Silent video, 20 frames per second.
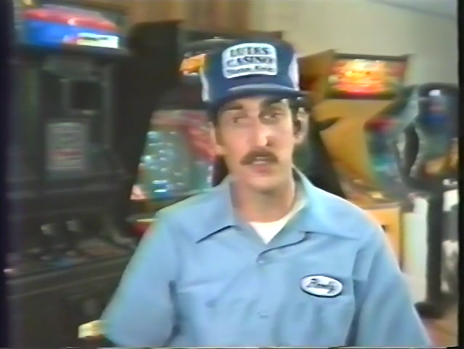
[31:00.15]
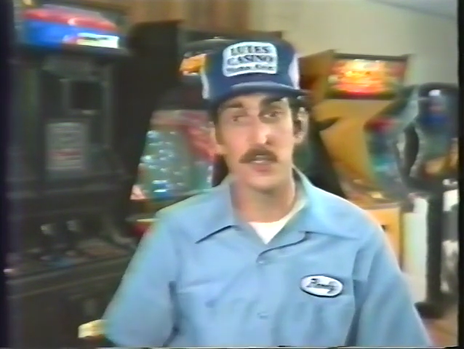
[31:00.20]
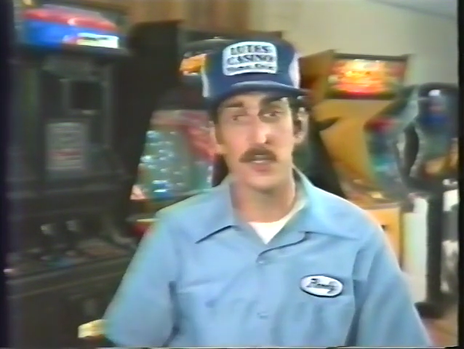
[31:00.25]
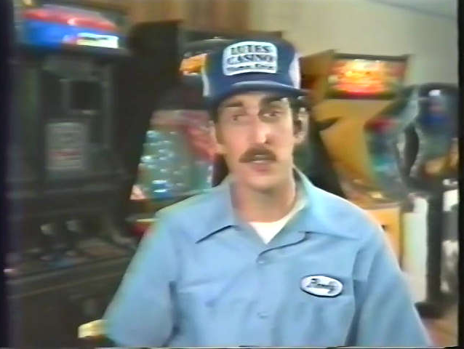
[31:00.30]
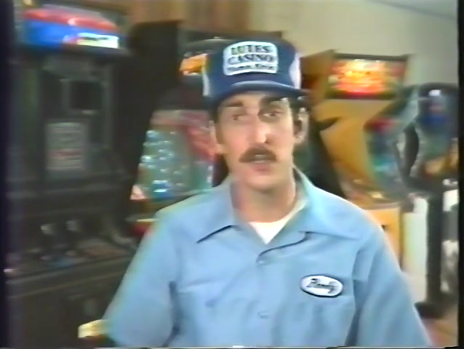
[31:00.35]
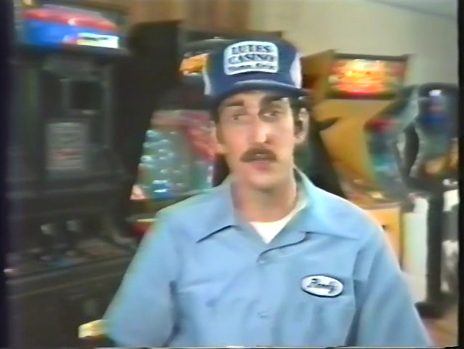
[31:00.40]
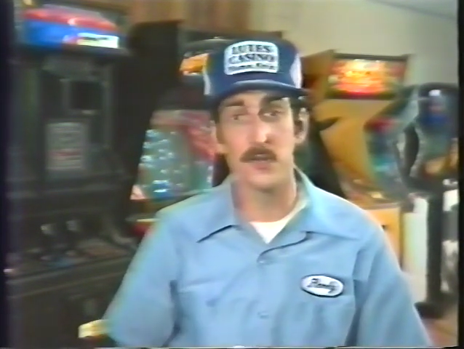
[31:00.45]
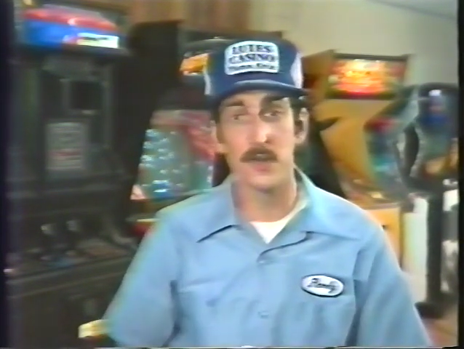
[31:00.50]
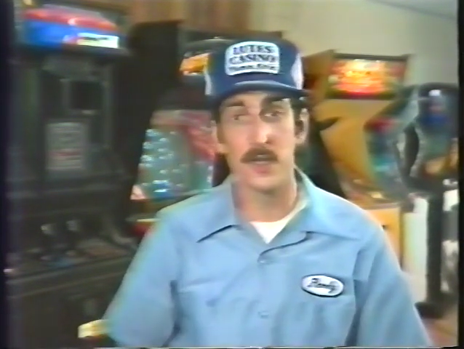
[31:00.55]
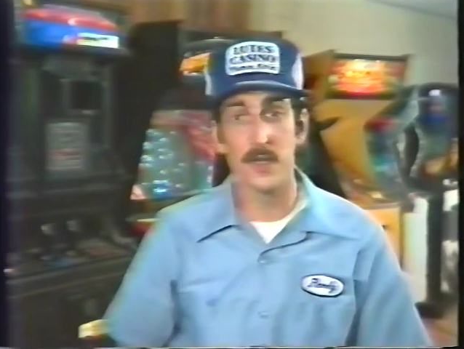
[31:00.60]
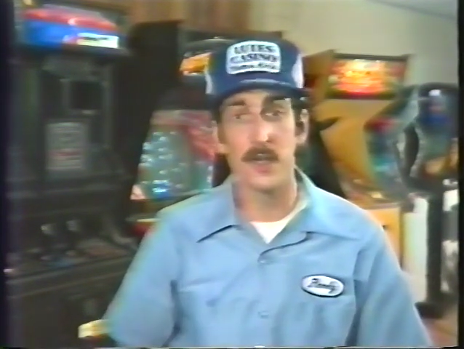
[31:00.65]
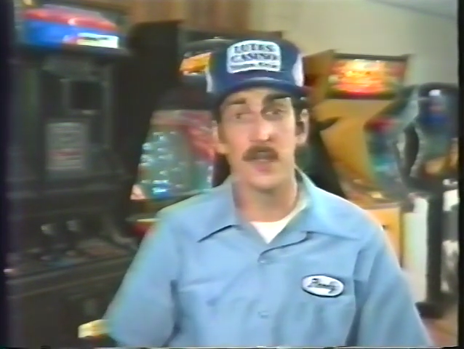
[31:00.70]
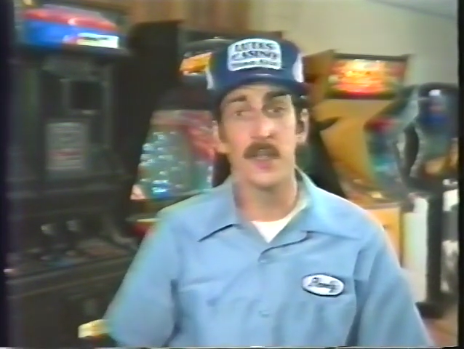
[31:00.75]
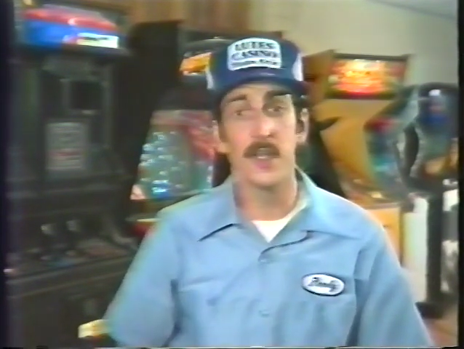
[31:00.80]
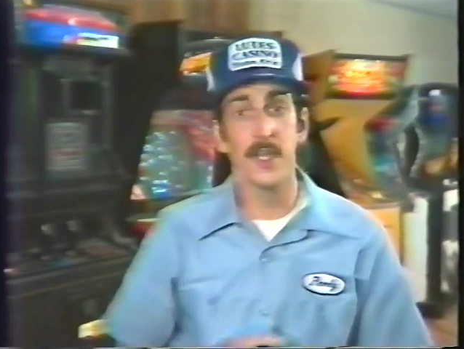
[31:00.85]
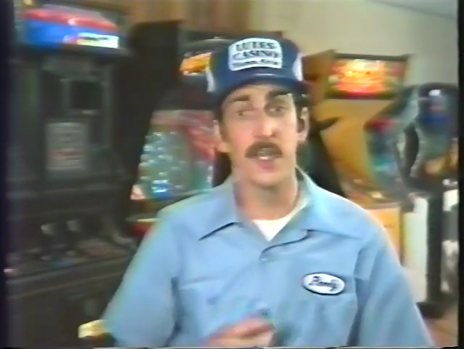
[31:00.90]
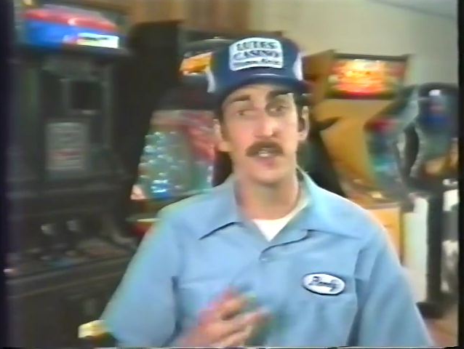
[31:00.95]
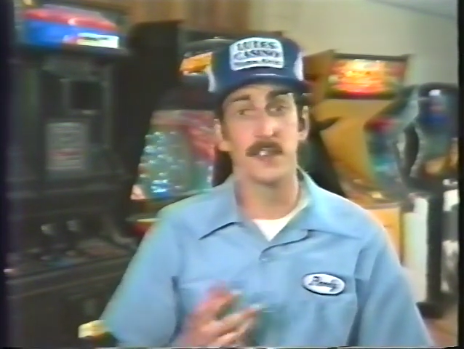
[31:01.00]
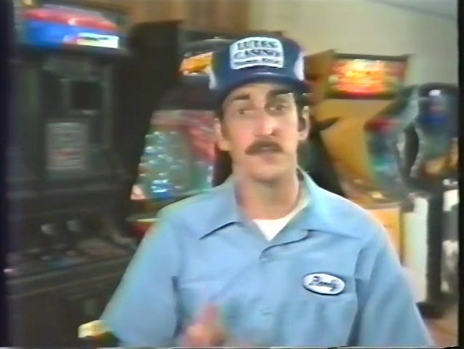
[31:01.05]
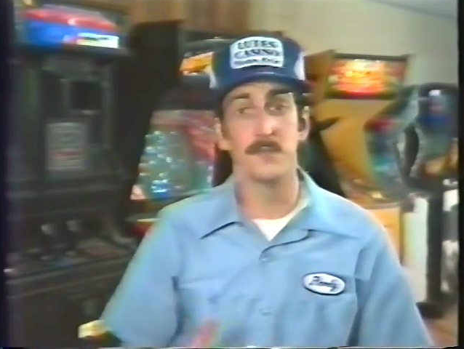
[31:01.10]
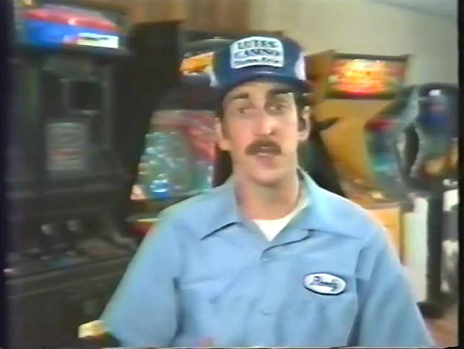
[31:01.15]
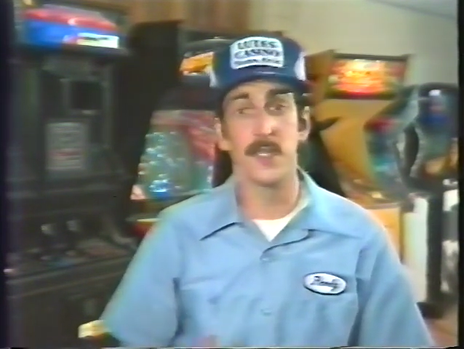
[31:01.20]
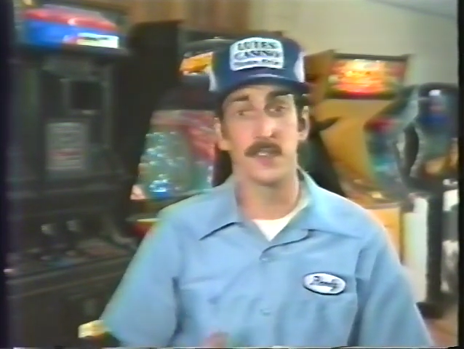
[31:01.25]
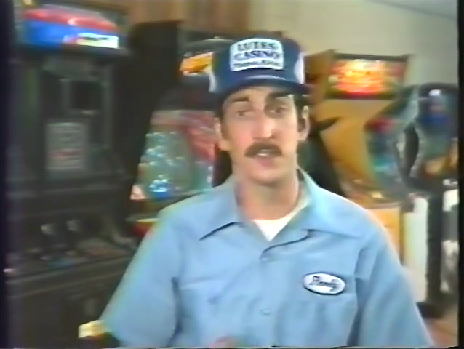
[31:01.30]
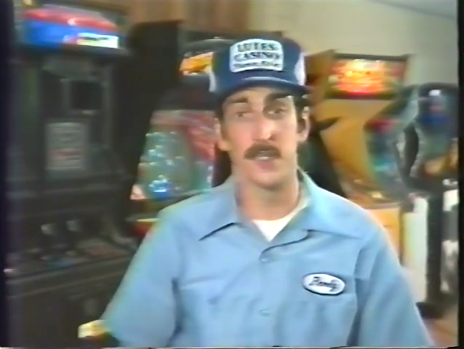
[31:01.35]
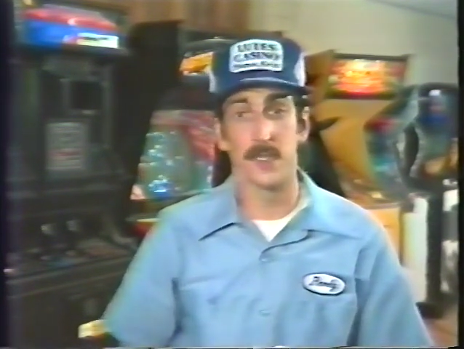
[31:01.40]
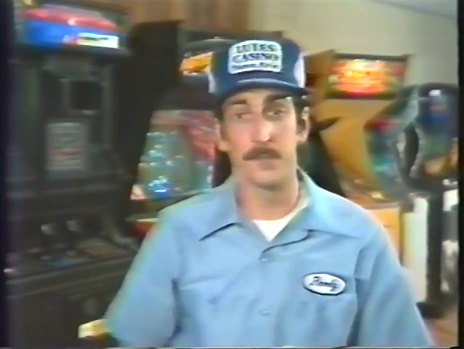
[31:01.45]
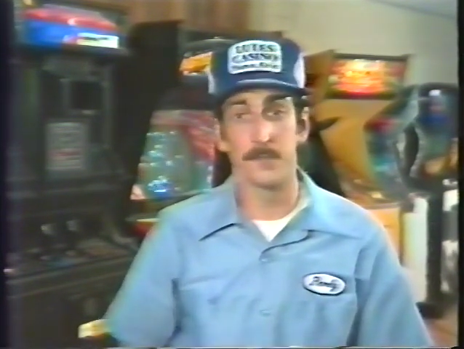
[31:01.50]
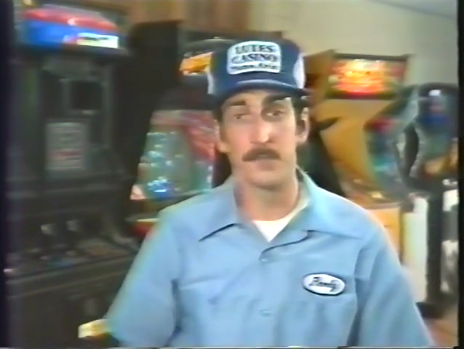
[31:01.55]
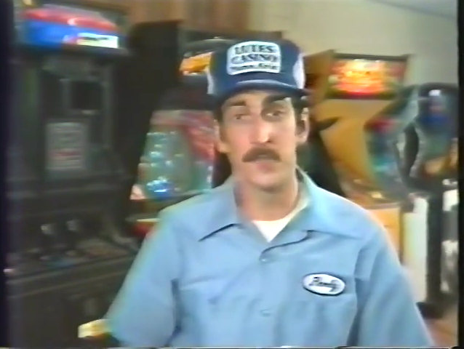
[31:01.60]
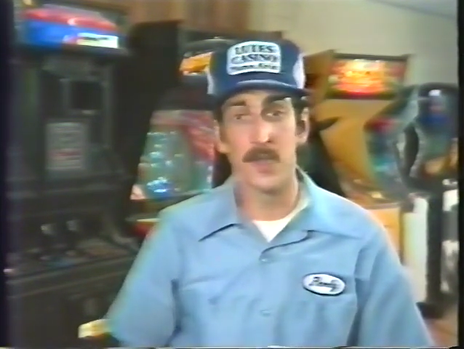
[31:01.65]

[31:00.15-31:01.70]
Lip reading: the unit, is missing.